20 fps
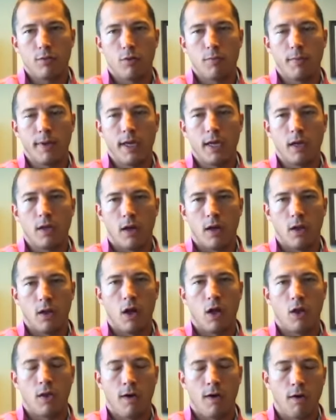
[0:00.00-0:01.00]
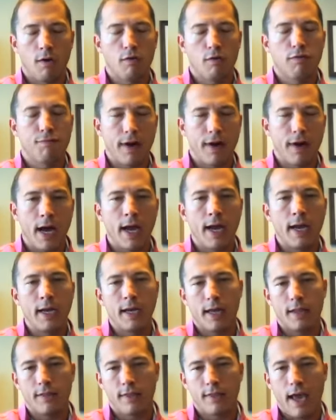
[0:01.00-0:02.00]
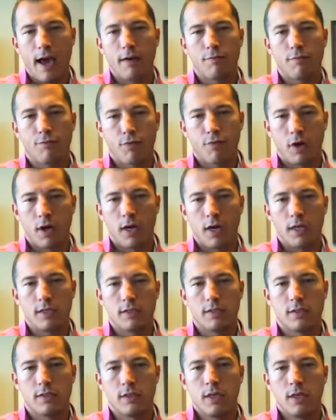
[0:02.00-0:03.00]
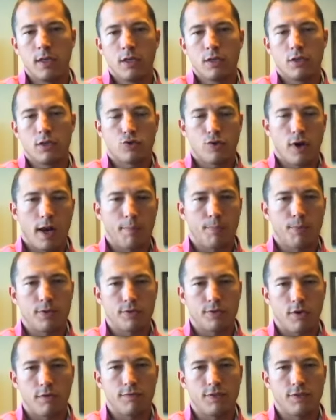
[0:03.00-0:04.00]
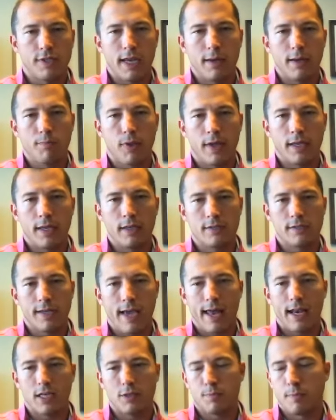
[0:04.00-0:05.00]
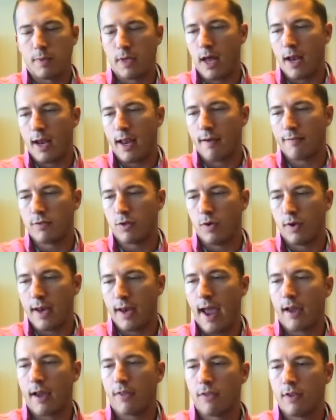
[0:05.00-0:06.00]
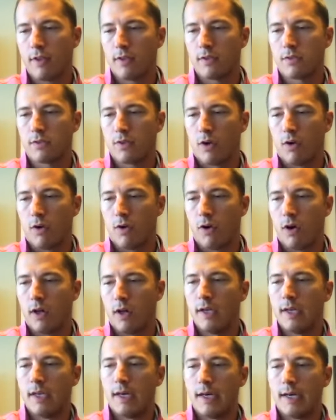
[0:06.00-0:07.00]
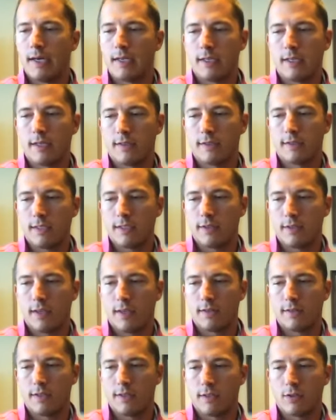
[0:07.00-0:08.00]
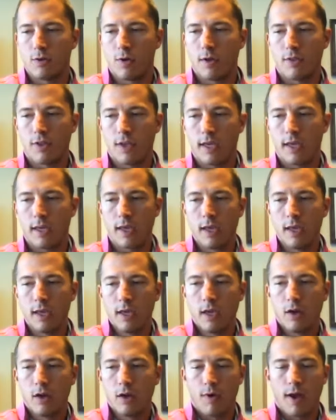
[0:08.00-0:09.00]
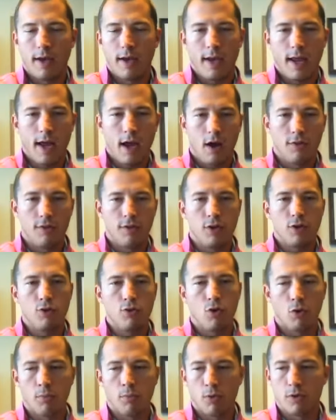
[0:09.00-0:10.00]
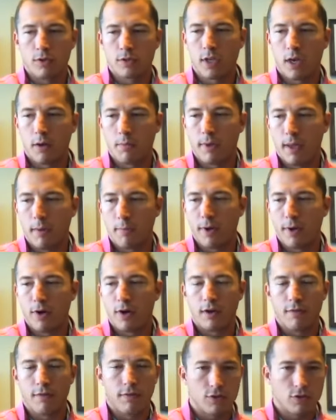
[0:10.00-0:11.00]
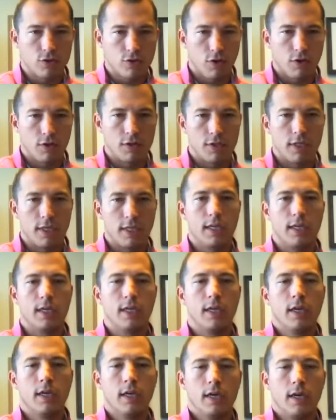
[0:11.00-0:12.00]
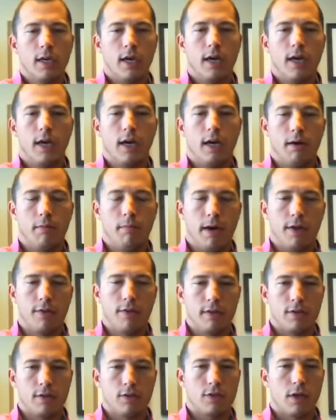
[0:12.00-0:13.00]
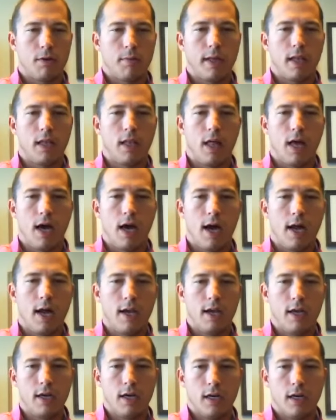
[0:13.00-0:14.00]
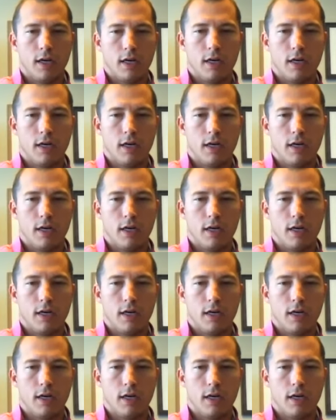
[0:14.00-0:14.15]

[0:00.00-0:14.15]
will be a long fight at that front to try to preserve state plan status, but not have to enact this on Tennessee citizens. So I think right now the new normal is going to be a period of uncertainty. I think there's going to be a lot